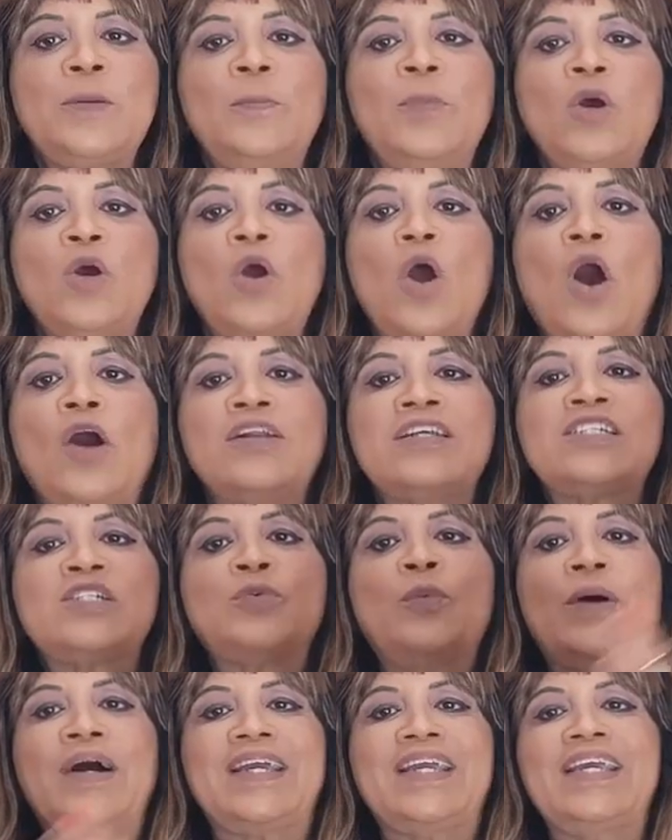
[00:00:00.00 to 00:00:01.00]
book honest
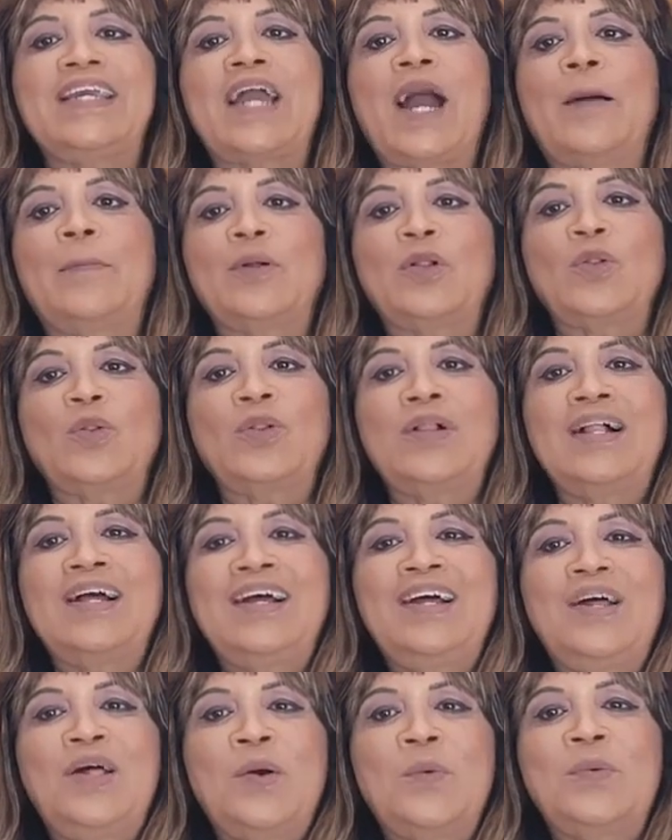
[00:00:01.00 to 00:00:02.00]
working couple
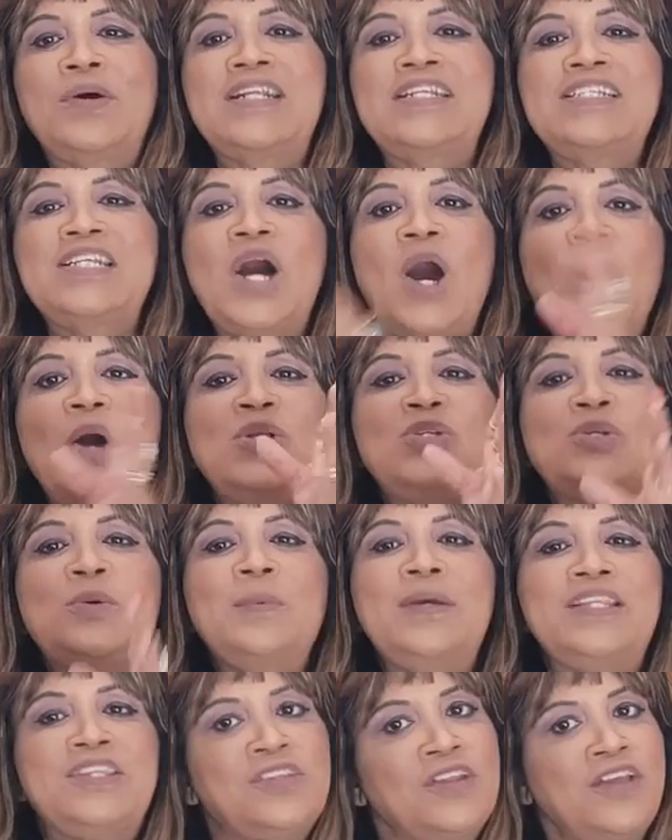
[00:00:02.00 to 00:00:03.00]
were known to
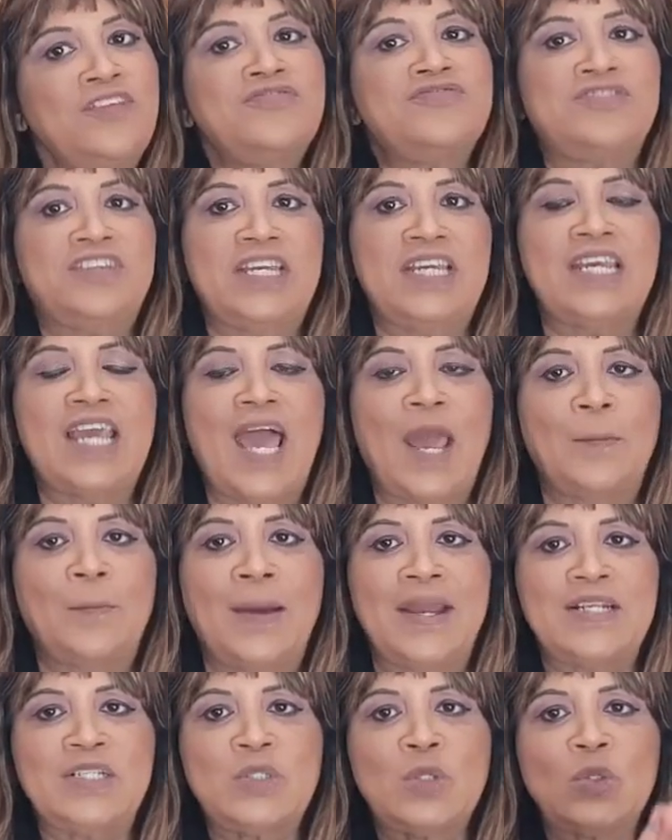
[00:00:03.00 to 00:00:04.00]
be thrifty, and
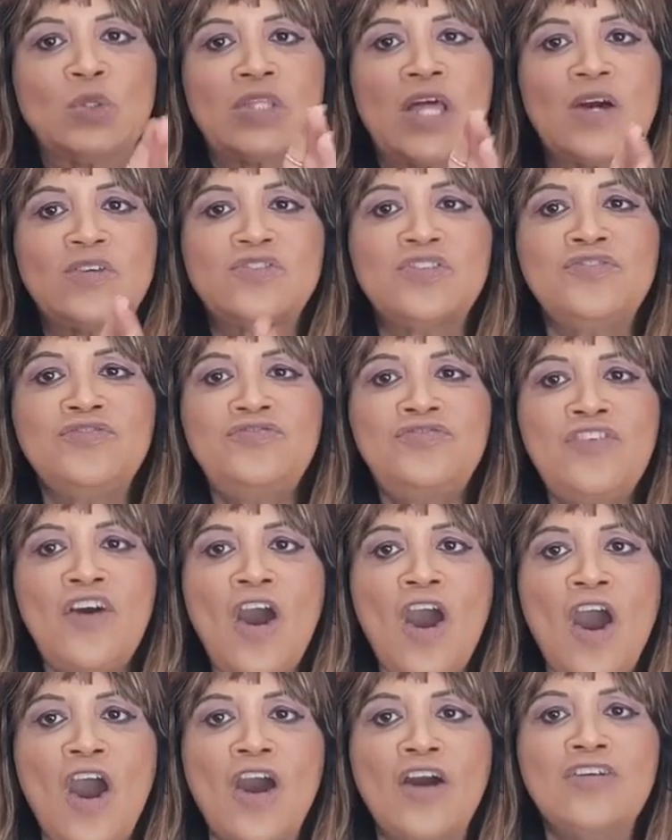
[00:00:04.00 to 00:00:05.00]
by
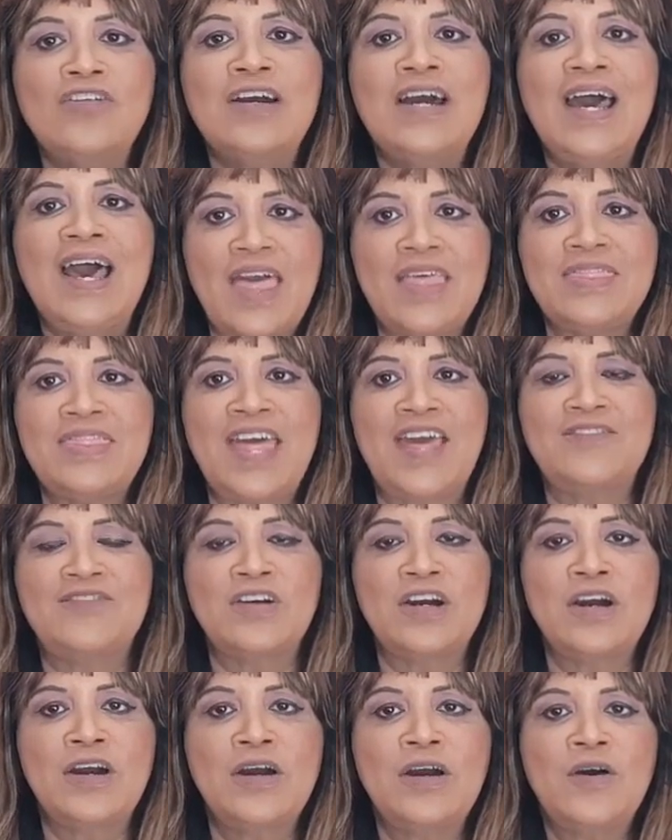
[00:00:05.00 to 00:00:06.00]
2004, they
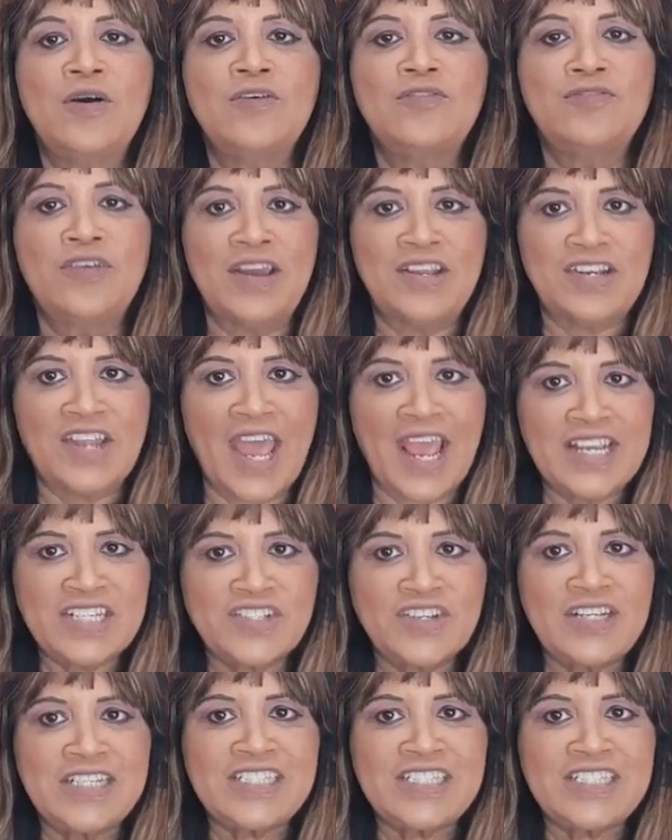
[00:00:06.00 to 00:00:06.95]
were financially